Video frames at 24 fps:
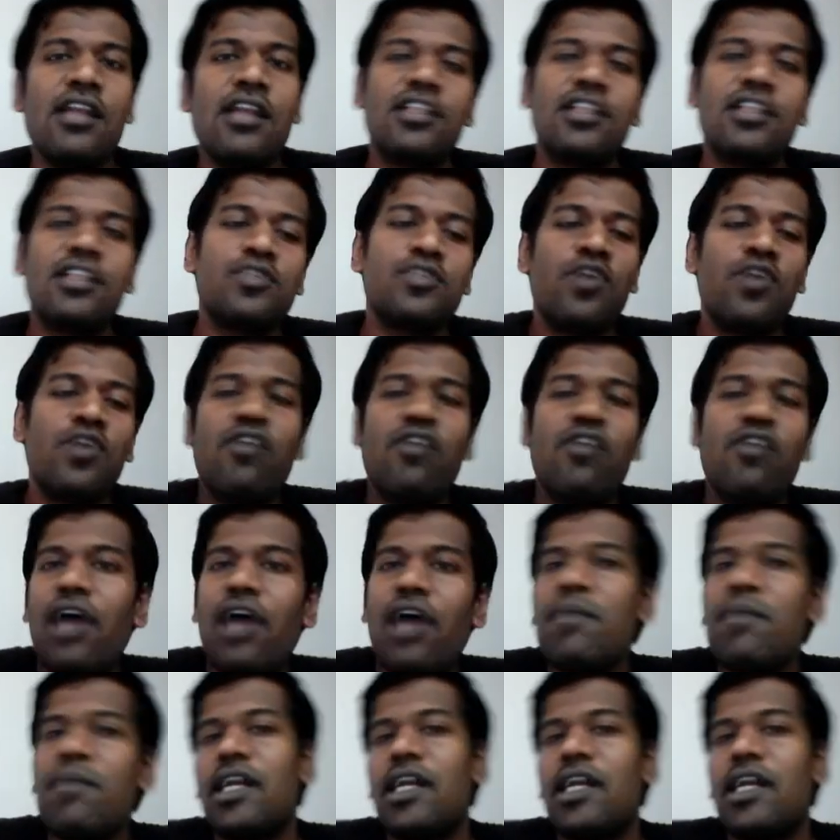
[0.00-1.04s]
the student Y
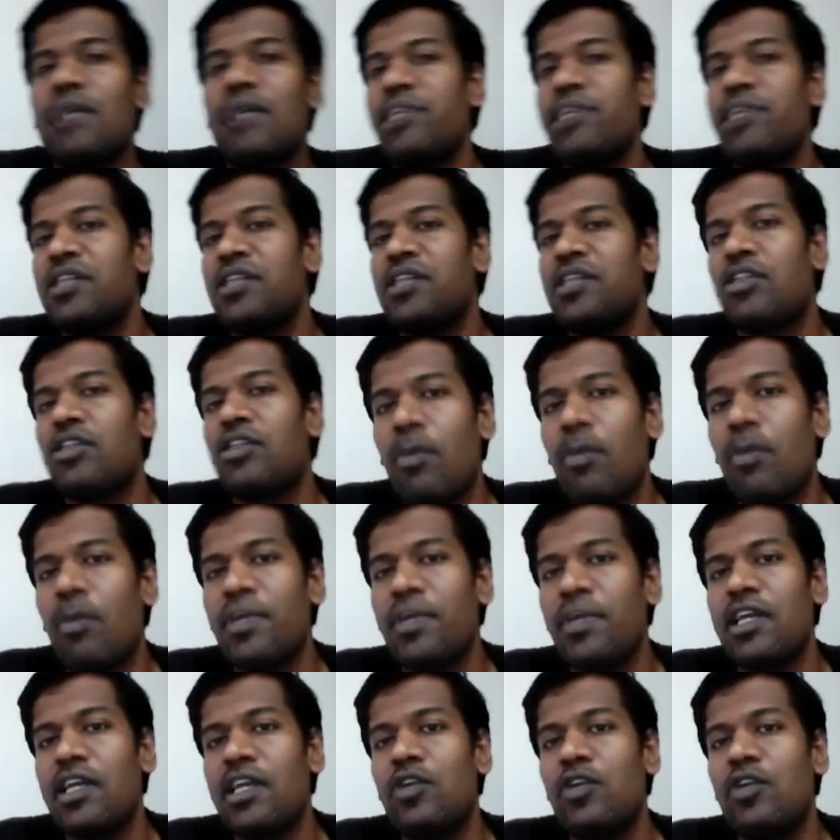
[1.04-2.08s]
might complete the
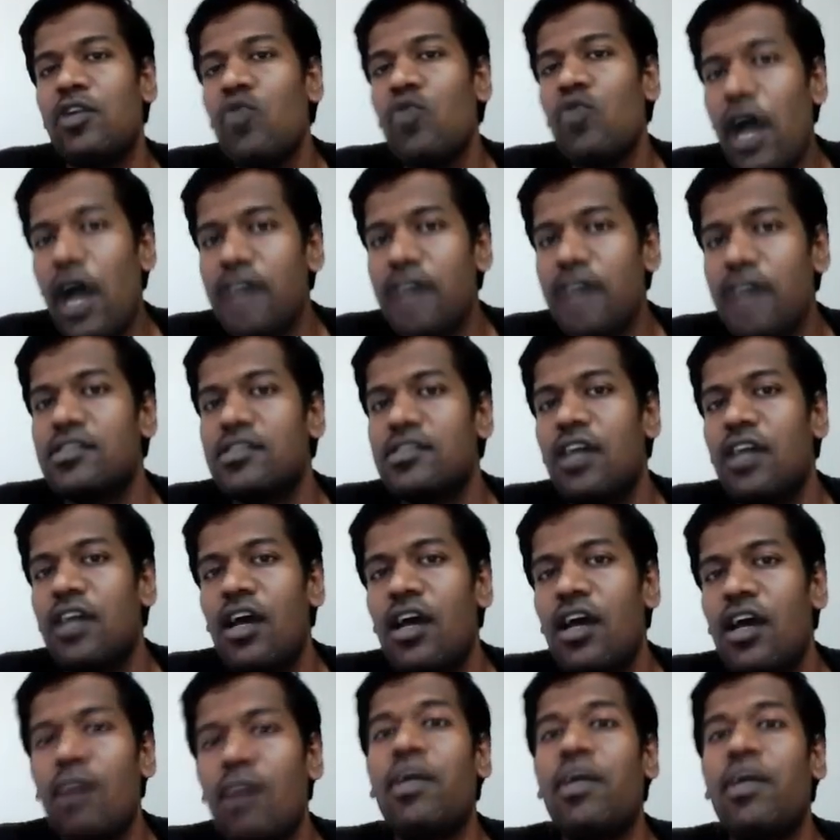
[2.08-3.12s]
topic in 2 hours,
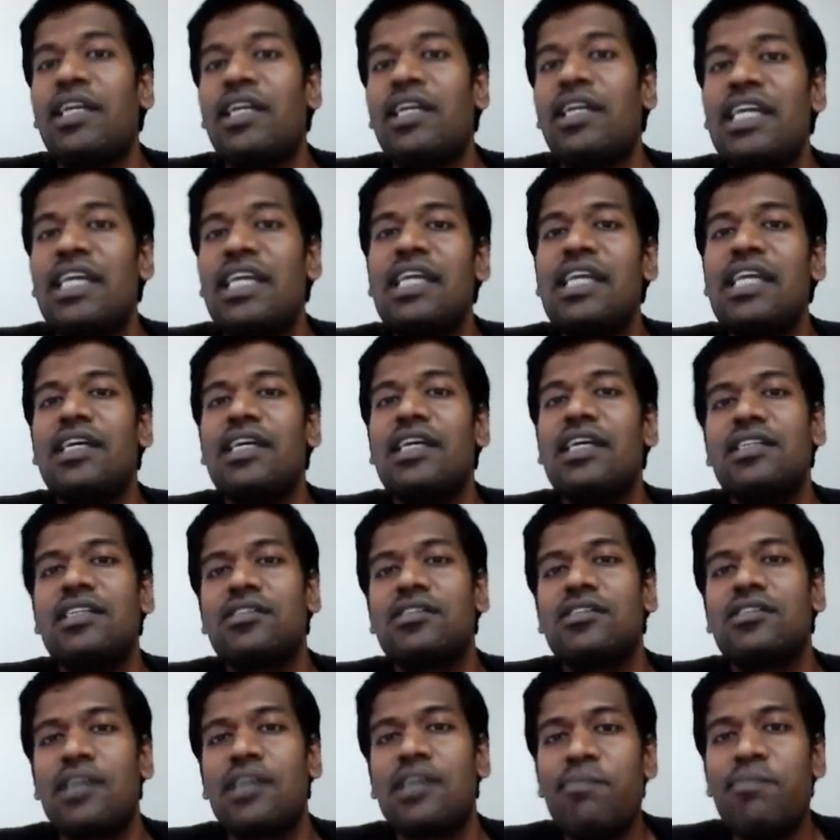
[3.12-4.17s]
but he
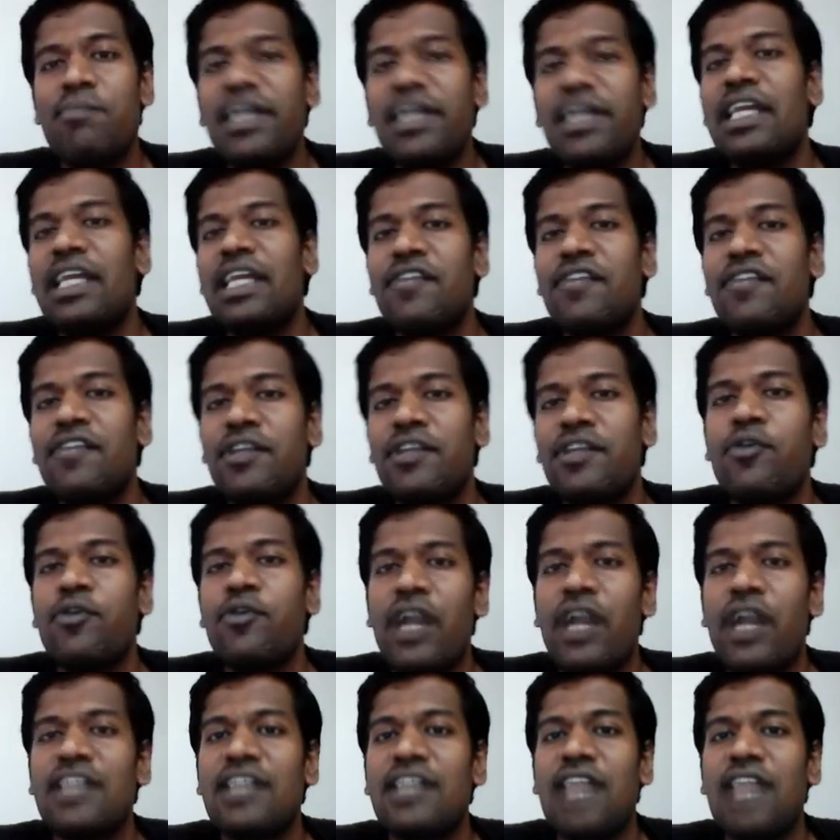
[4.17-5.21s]
is completing it with a good
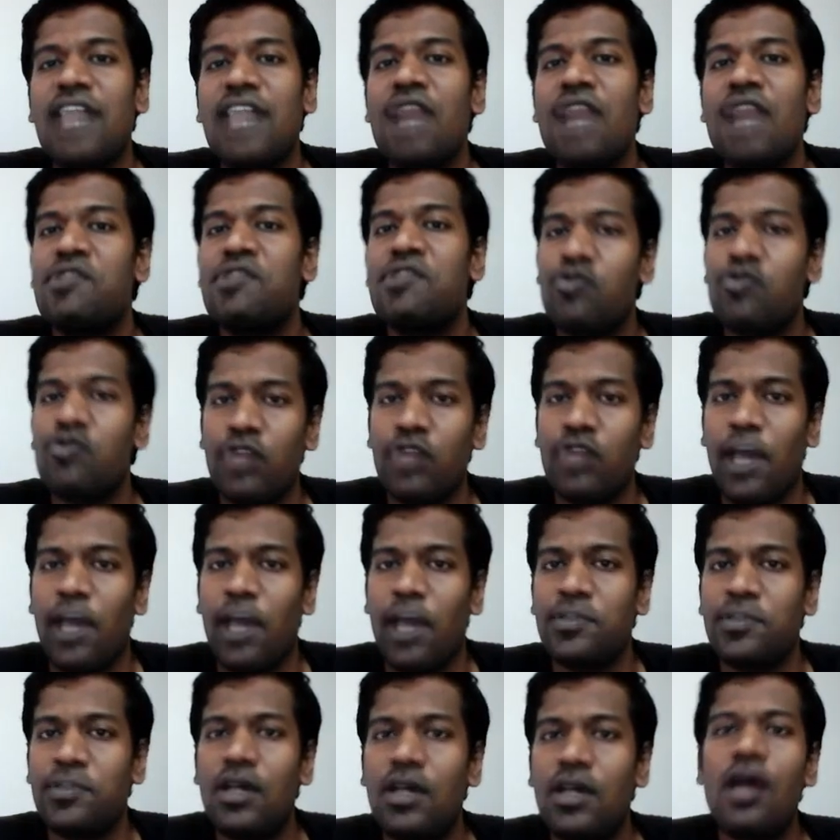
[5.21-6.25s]
understanding with no
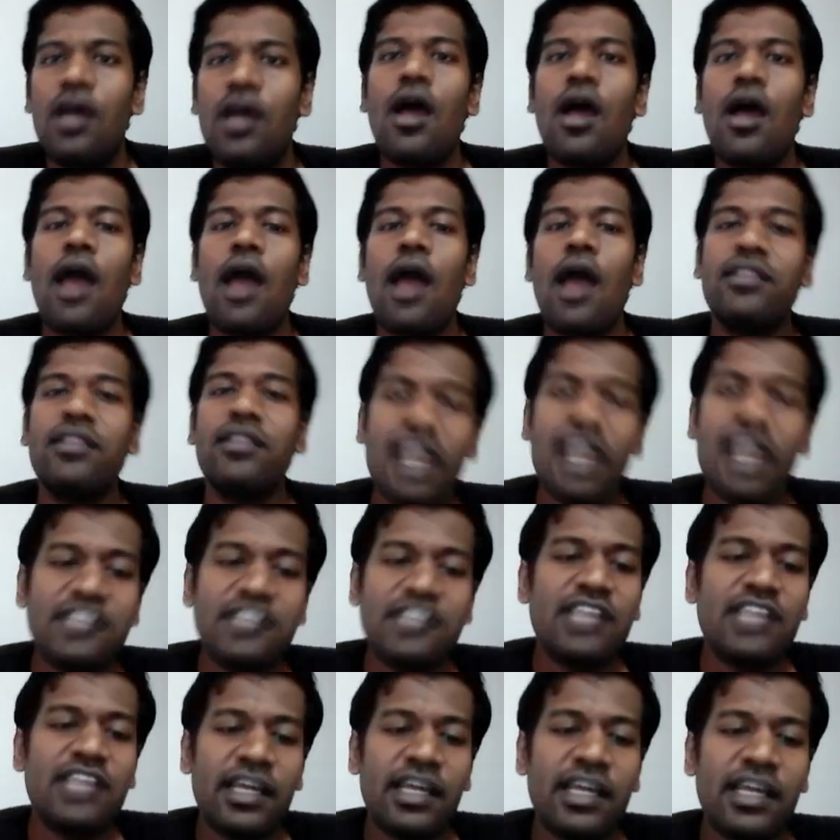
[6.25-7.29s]
gaps. And let's
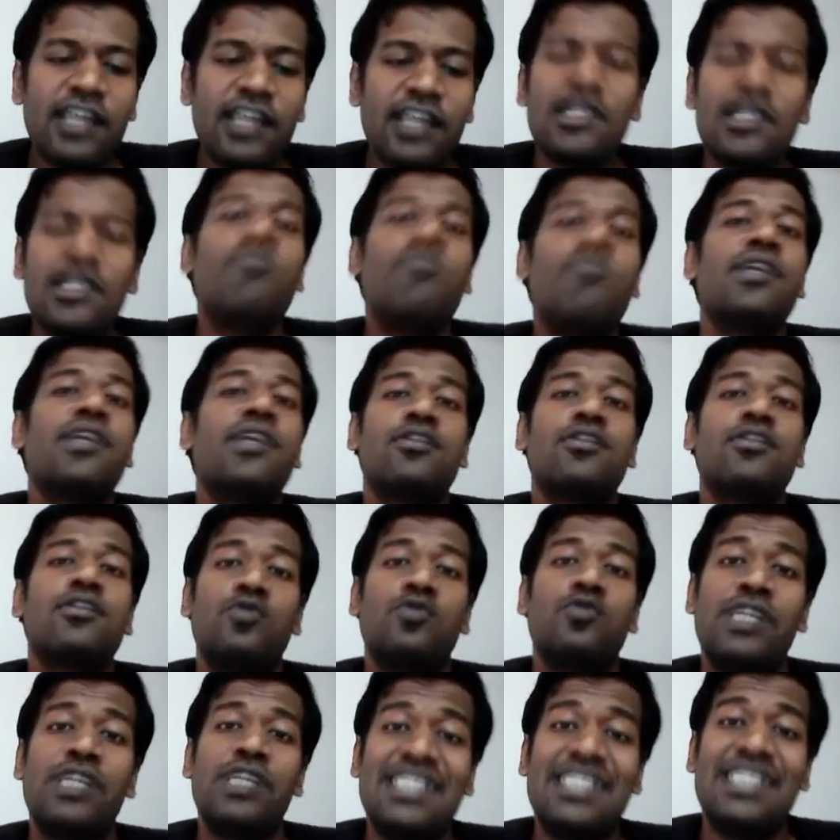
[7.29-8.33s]
take an example like
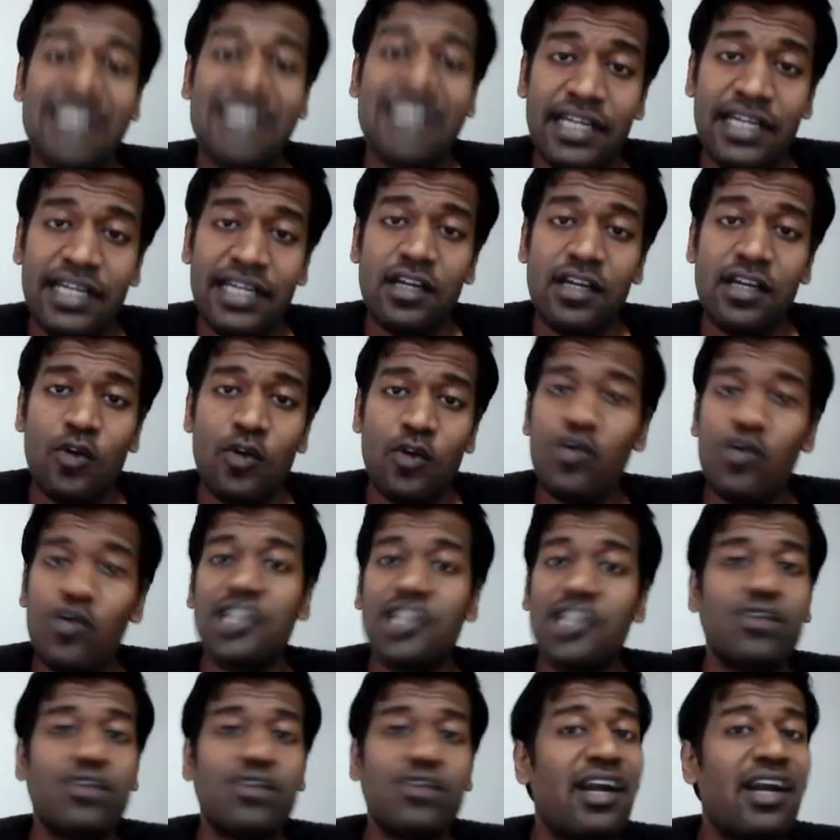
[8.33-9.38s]
student Z, who
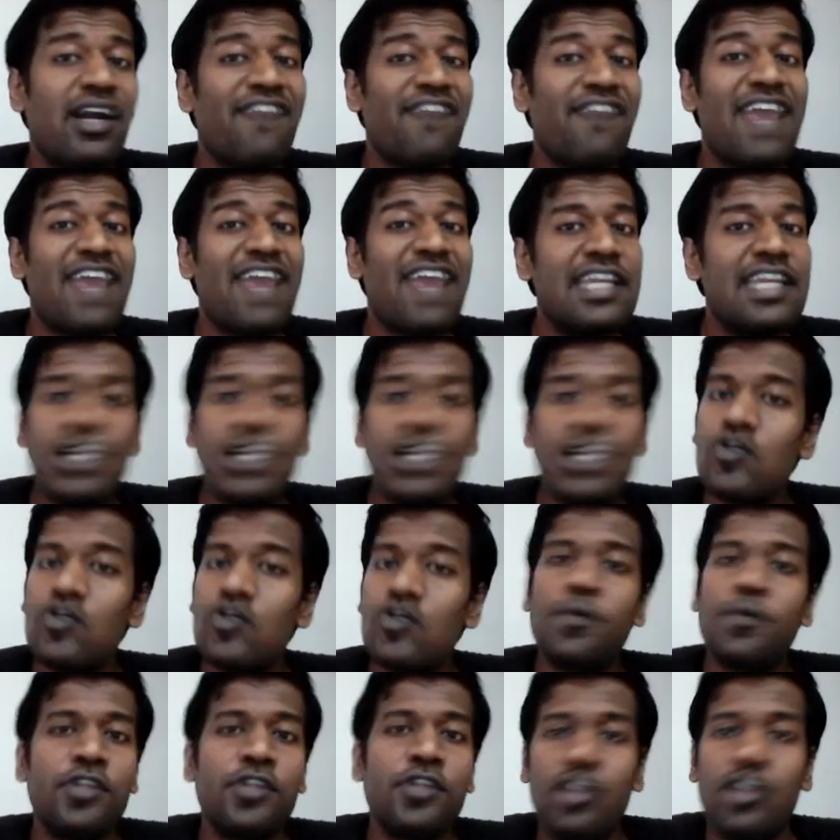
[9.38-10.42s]
does not have any clue
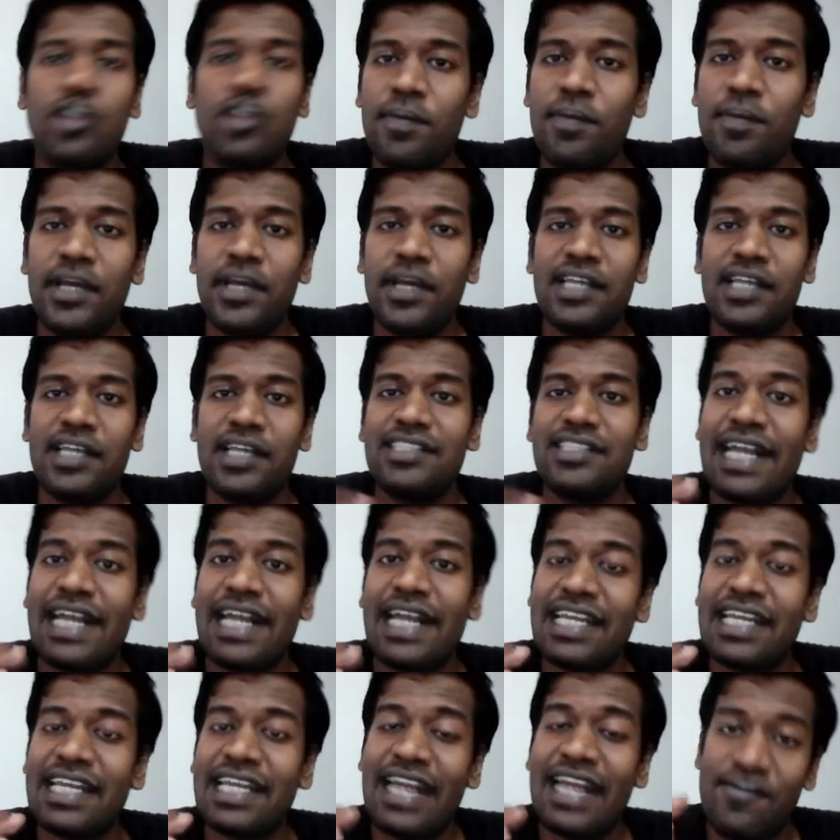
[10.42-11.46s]
about the topic. He's
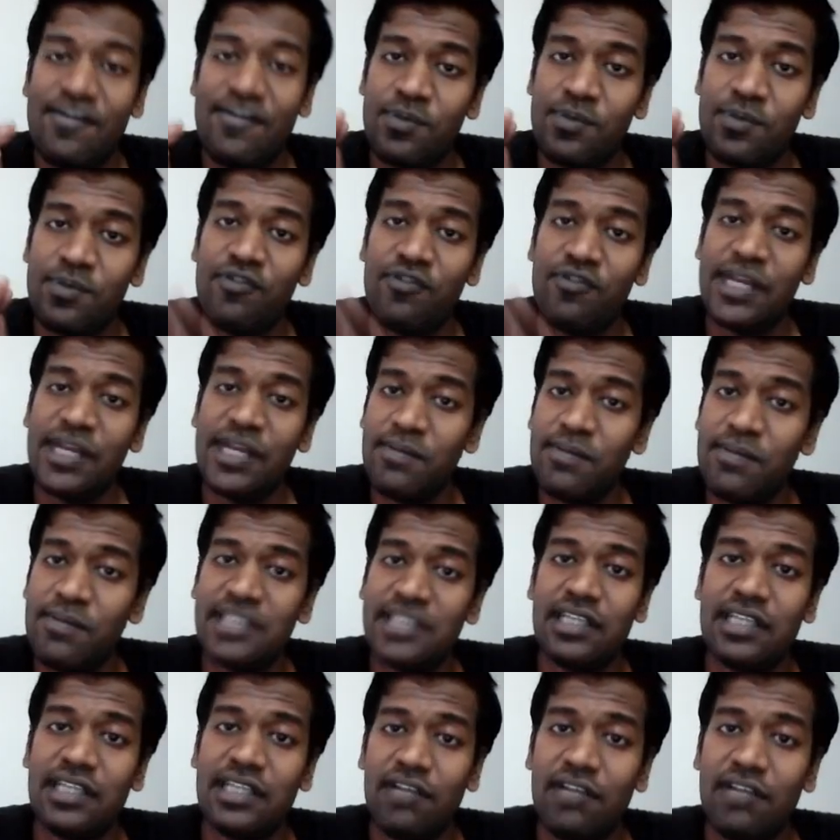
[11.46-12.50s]
starting right from the very
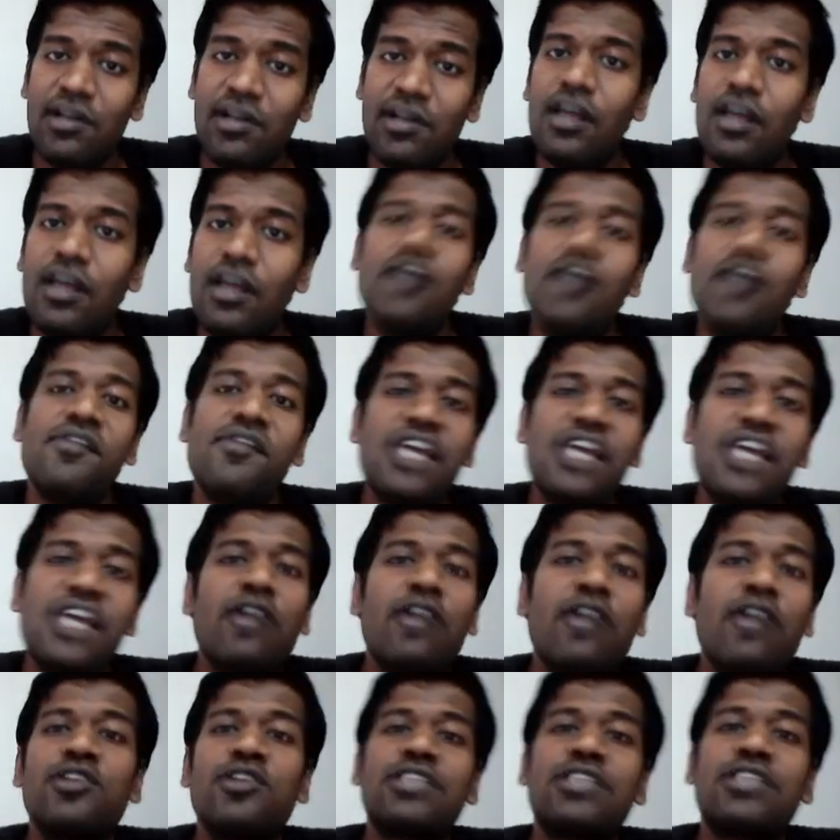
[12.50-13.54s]
basic level. We are
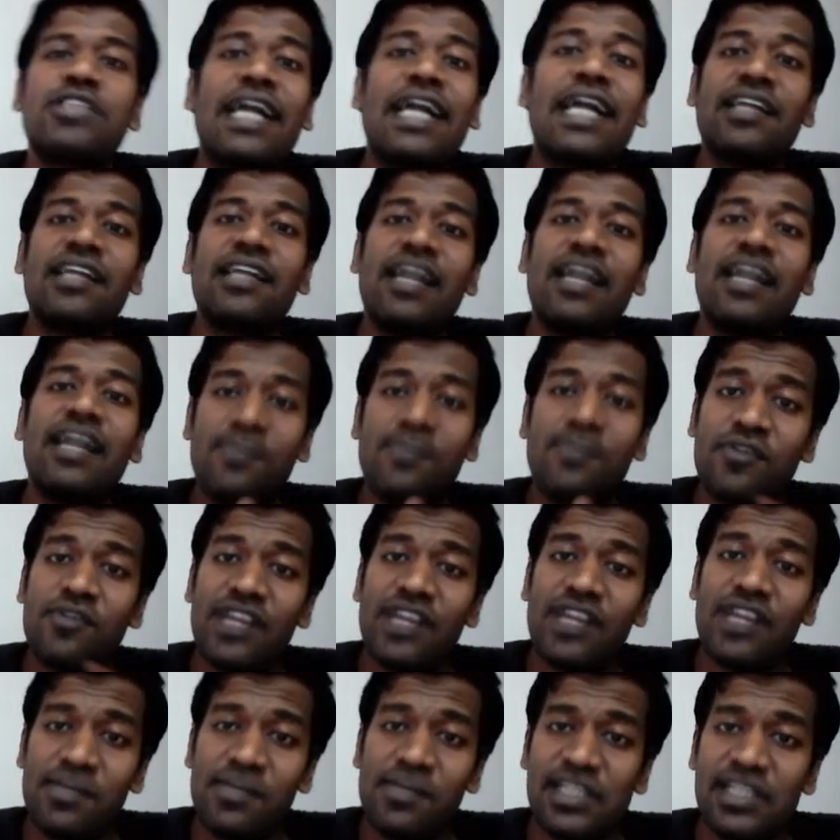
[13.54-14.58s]
also starting right from the
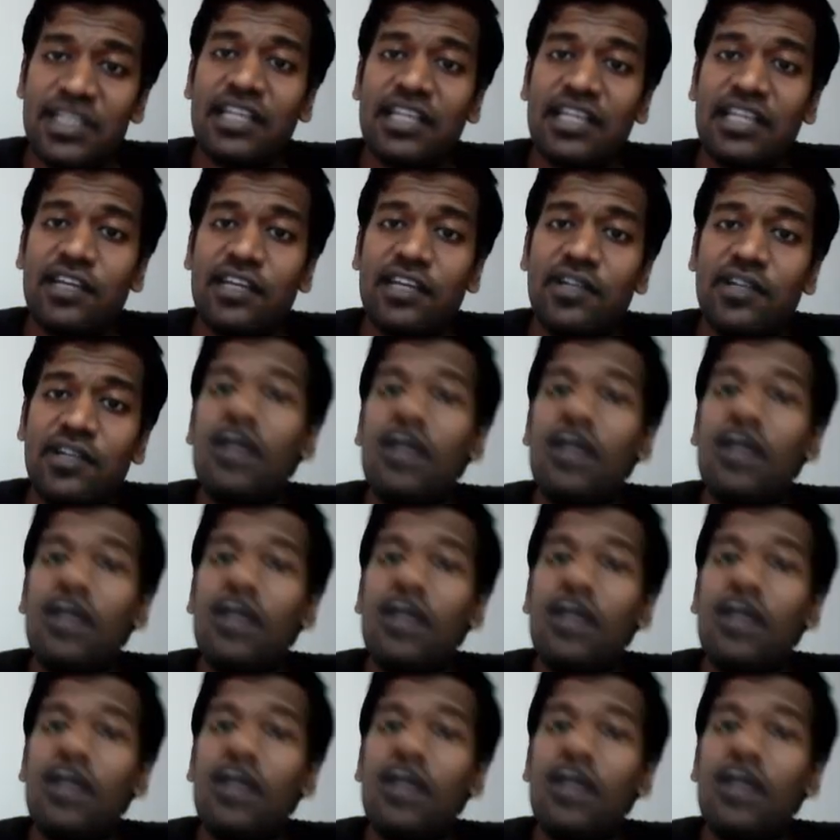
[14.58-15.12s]
very basic level.